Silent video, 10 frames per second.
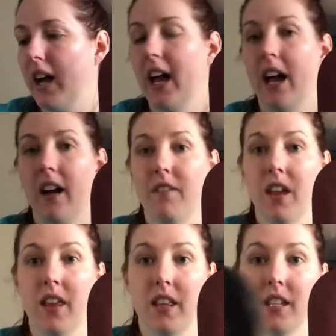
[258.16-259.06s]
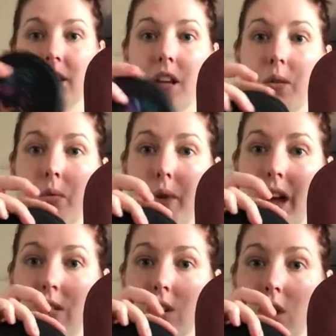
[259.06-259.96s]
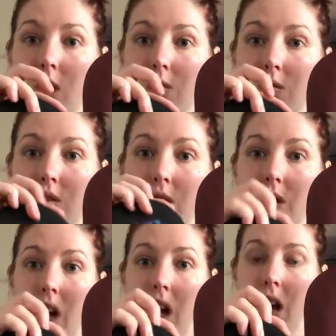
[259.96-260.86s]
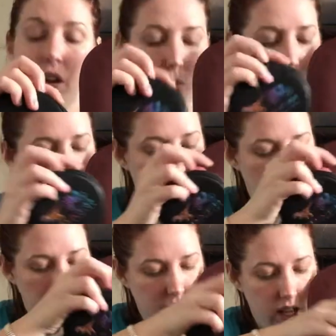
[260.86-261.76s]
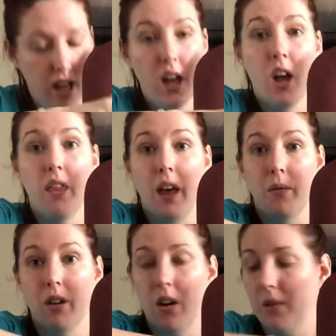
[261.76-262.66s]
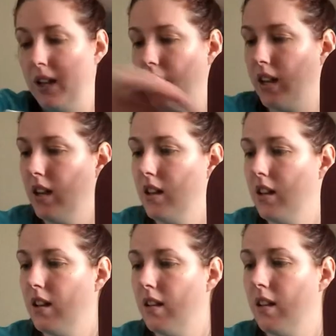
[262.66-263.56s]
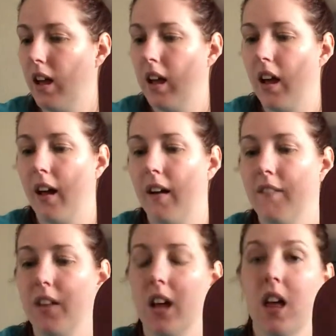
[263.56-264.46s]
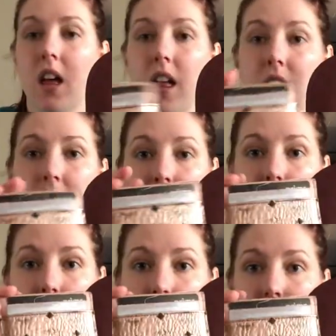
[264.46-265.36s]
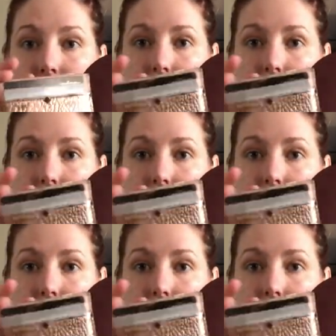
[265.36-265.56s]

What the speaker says: I have this round Coach coin purse that will go in. I have the